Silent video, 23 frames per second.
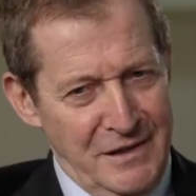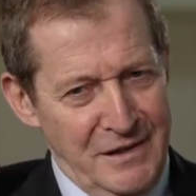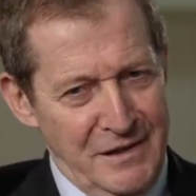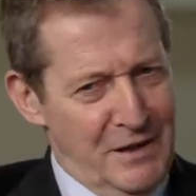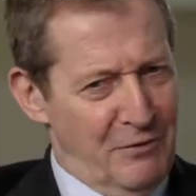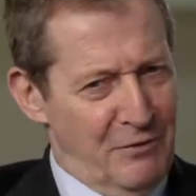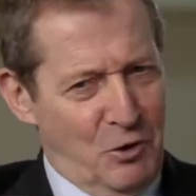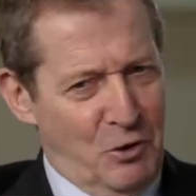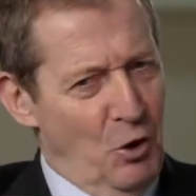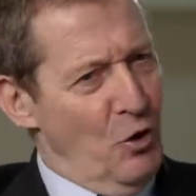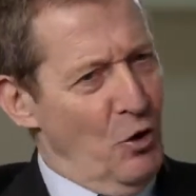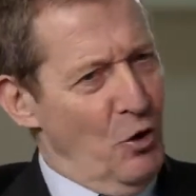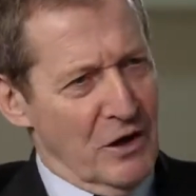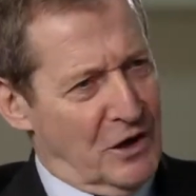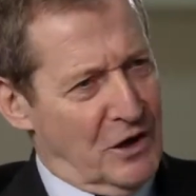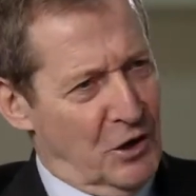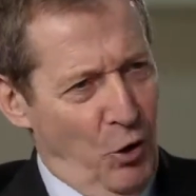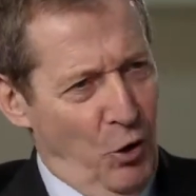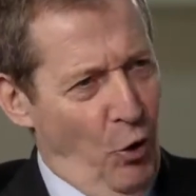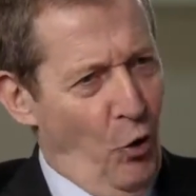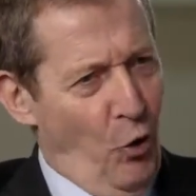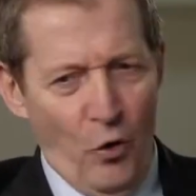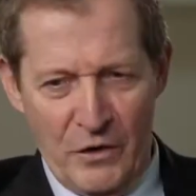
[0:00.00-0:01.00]
you've got a
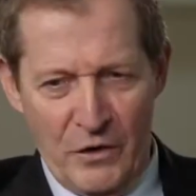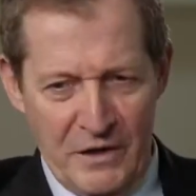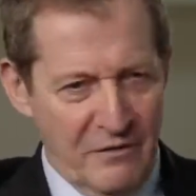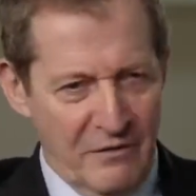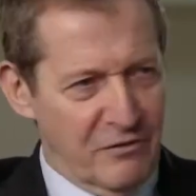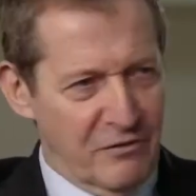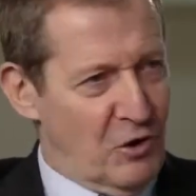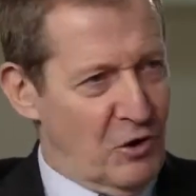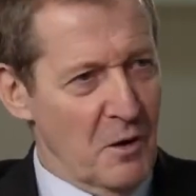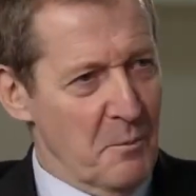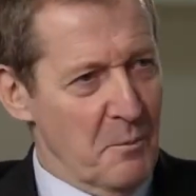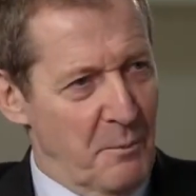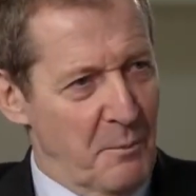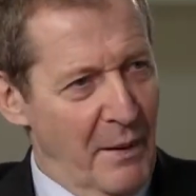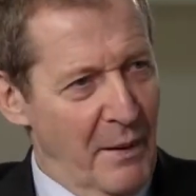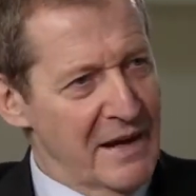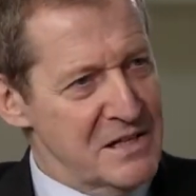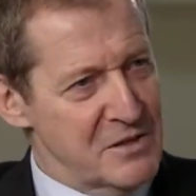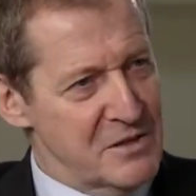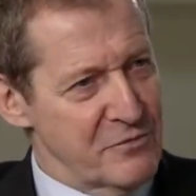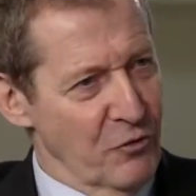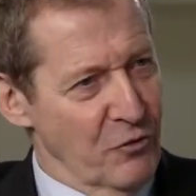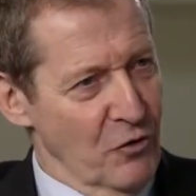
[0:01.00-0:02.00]
core, you've got a
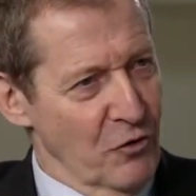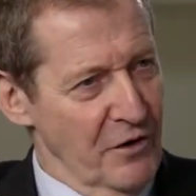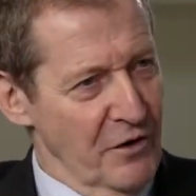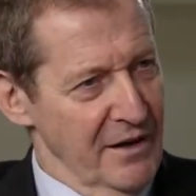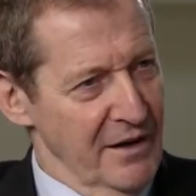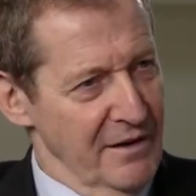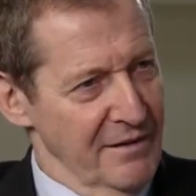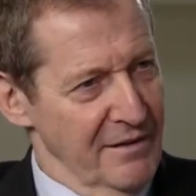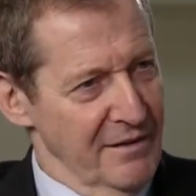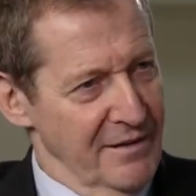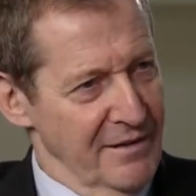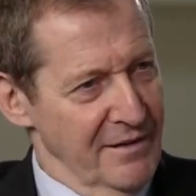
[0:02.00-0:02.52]
base for it.